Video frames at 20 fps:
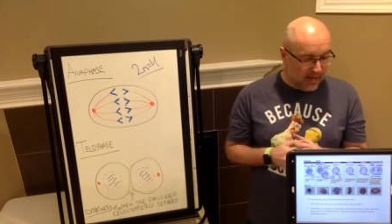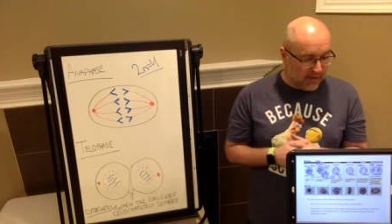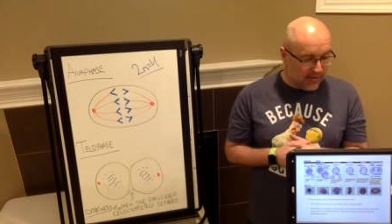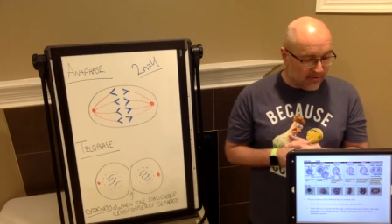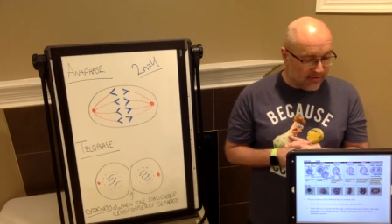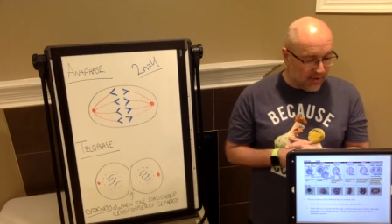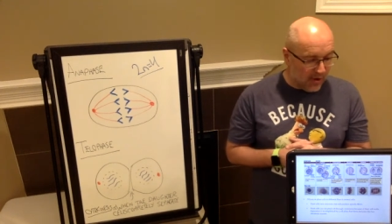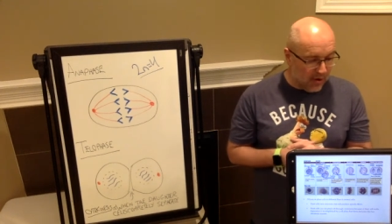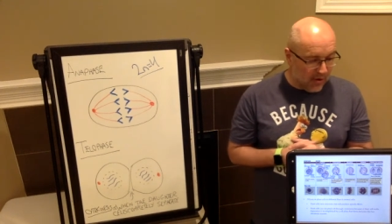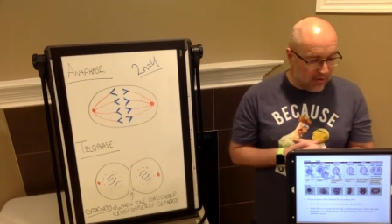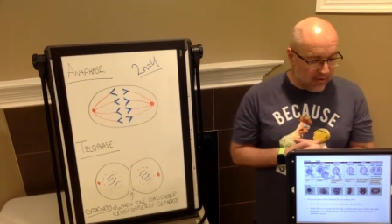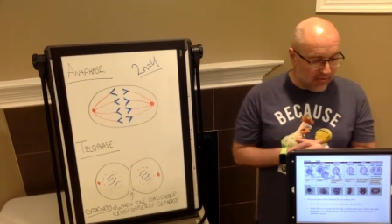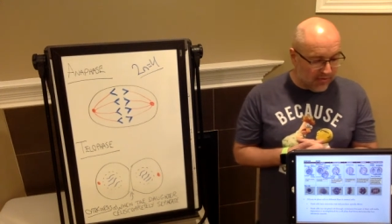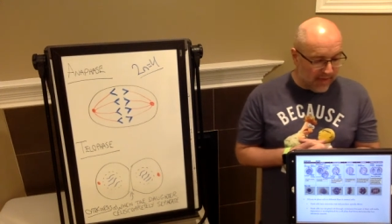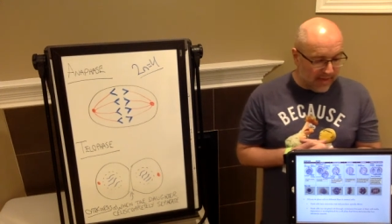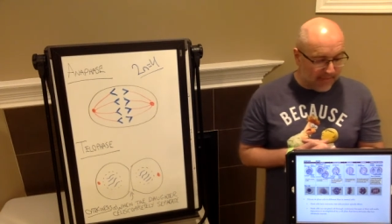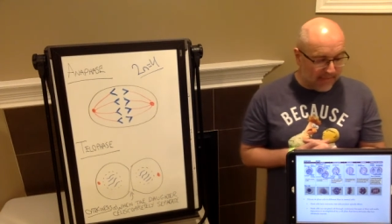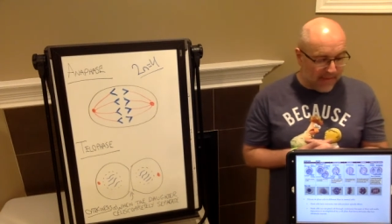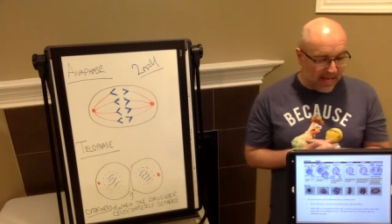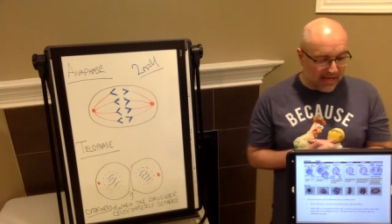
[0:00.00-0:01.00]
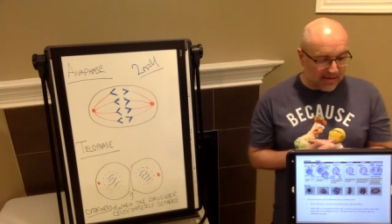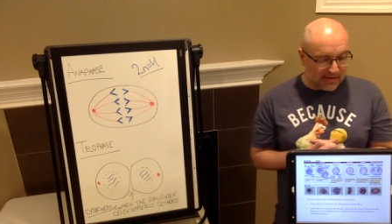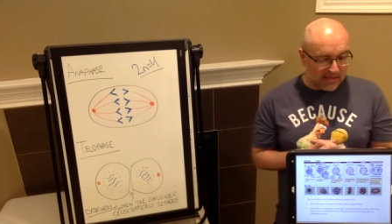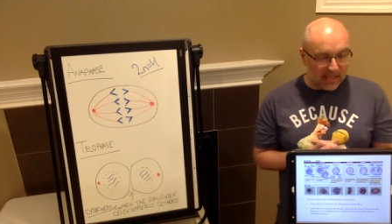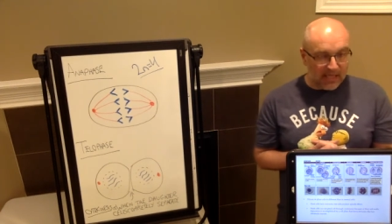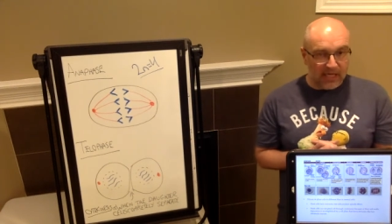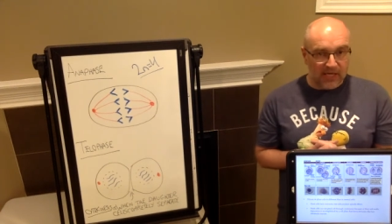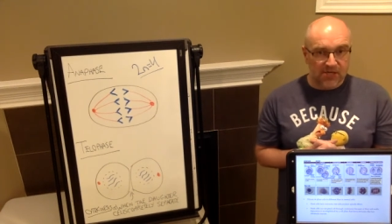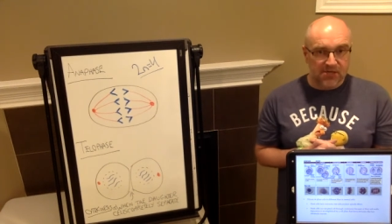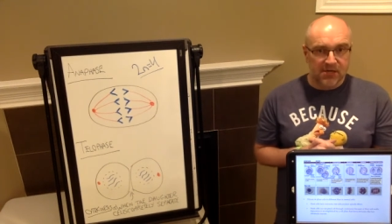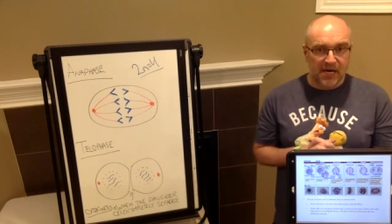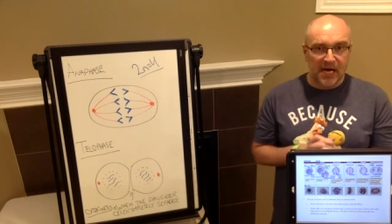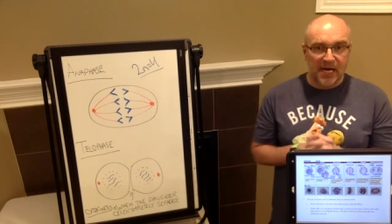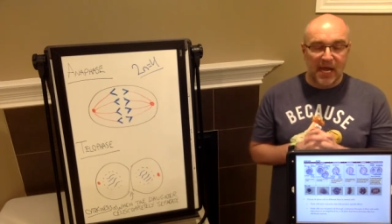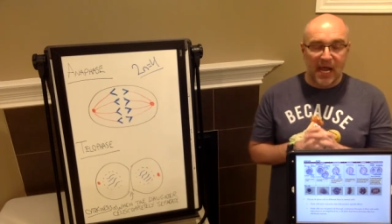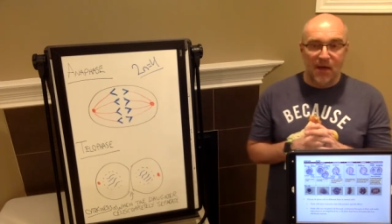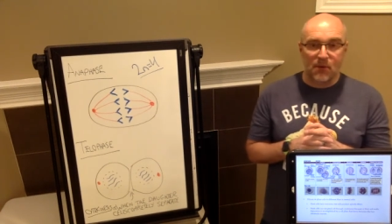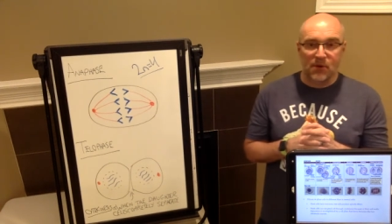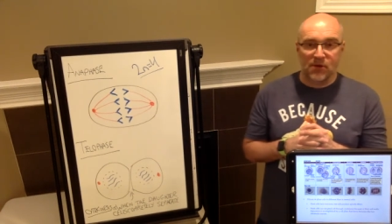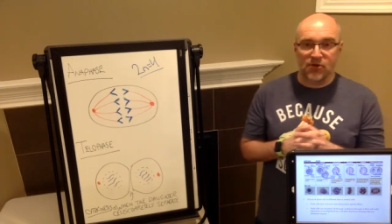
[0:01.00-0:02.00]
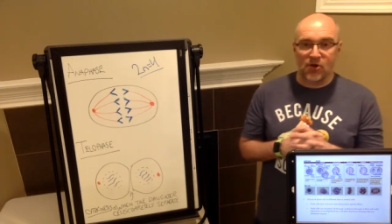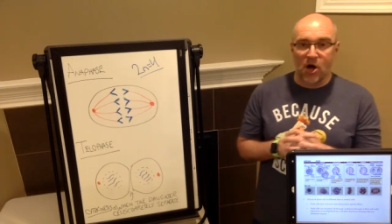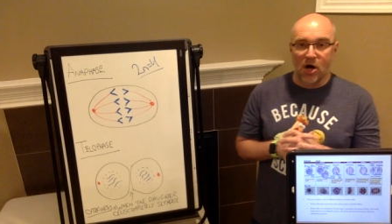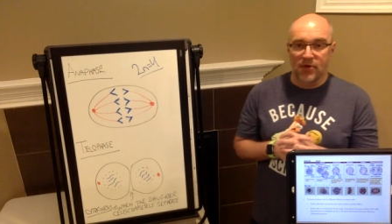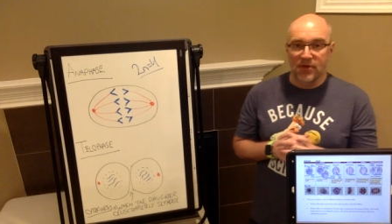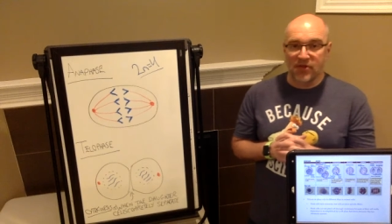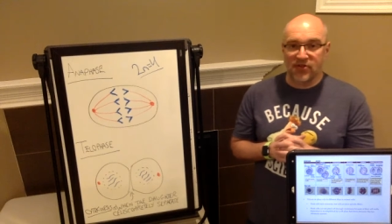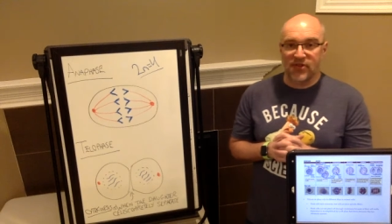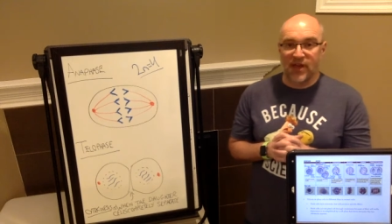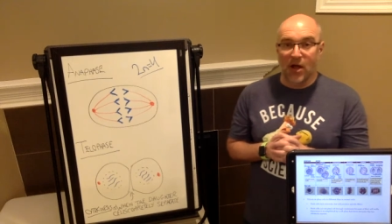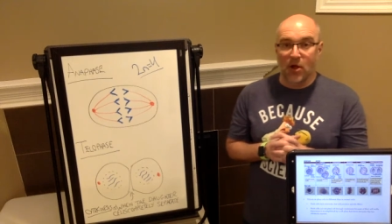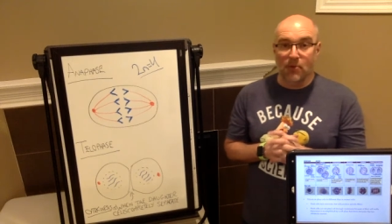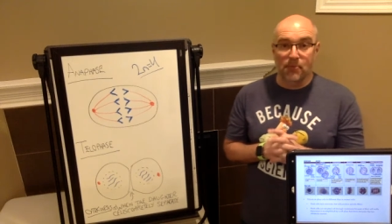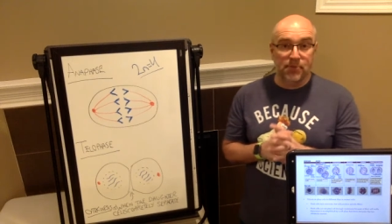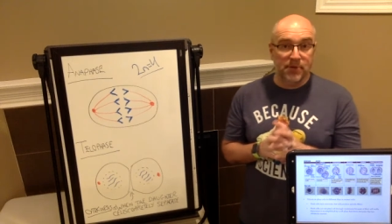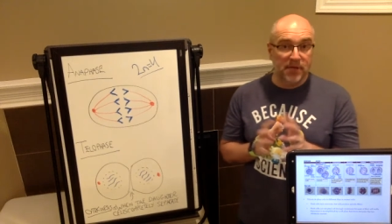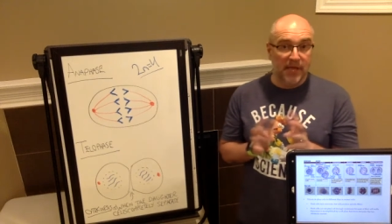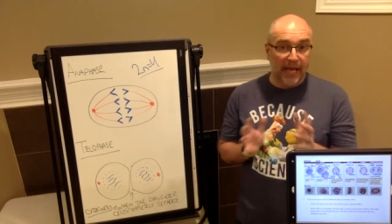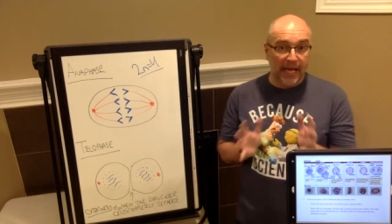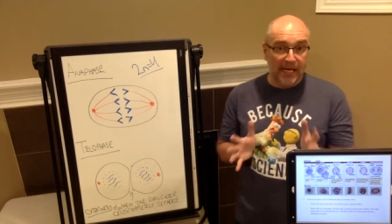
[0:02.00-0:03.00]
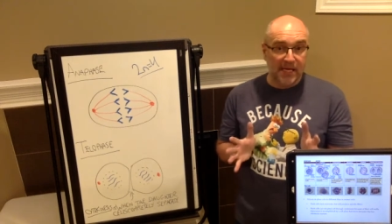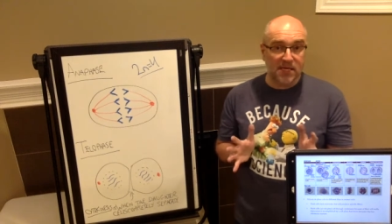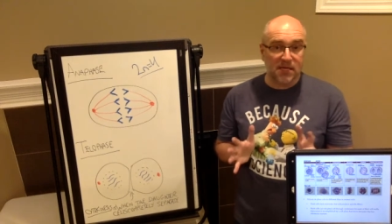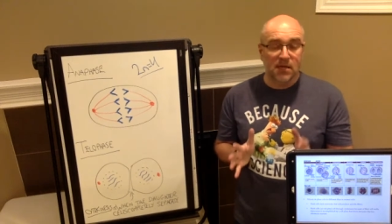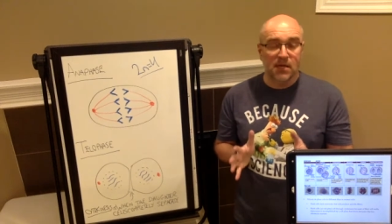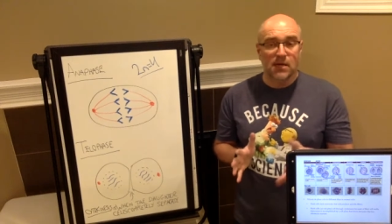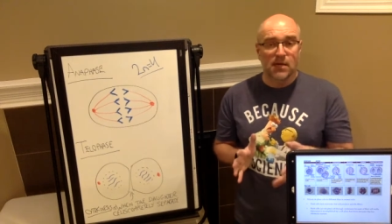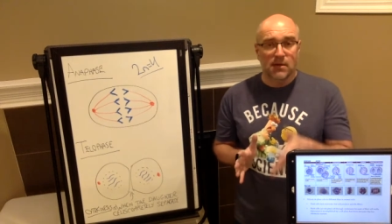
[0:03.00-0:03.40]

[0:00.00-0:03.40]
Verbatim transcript: So they basically create a, what's called a cell plate